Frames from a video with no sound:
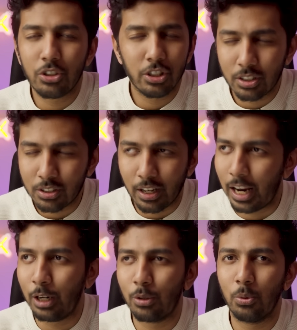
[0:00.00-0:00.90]
just
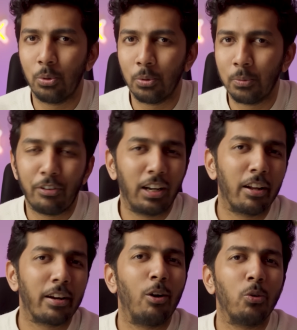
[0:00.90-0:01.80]
trying to fiddle
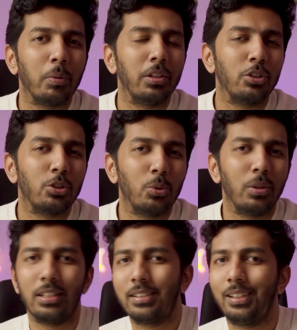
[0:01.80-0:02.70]
around with this tool
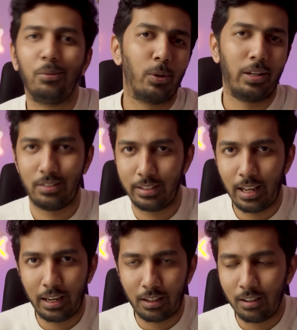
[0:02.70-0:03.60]
and see what it's
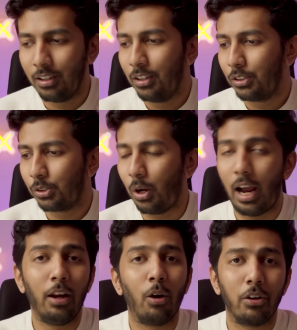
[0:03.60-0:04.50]
like. So
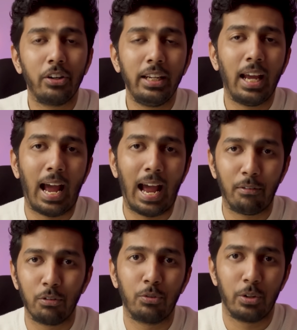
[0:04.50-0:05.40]
I already
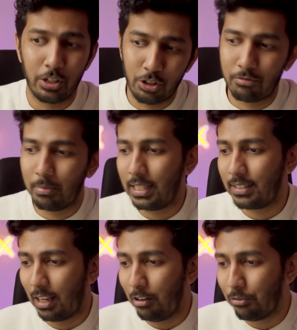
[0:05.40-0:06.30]
have a footage of
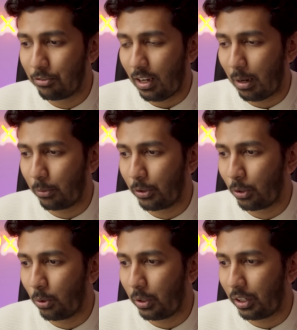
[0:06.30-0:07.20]
myself. I'm gonna
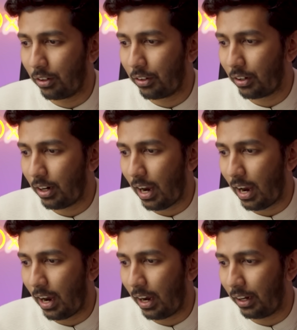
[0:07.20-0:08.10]
go here
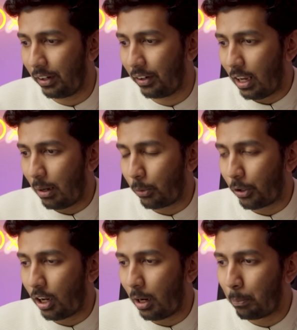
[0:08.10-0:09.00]
and I'm
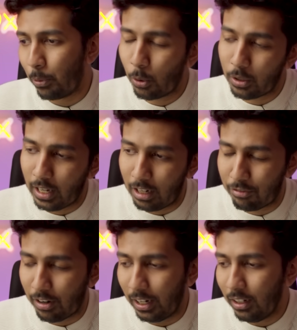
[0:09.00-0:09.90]
gonna upload that
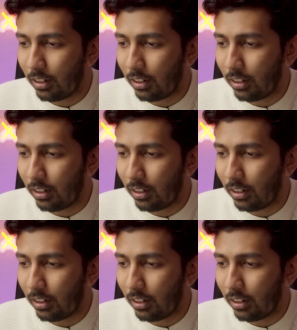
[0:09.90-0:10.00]
file.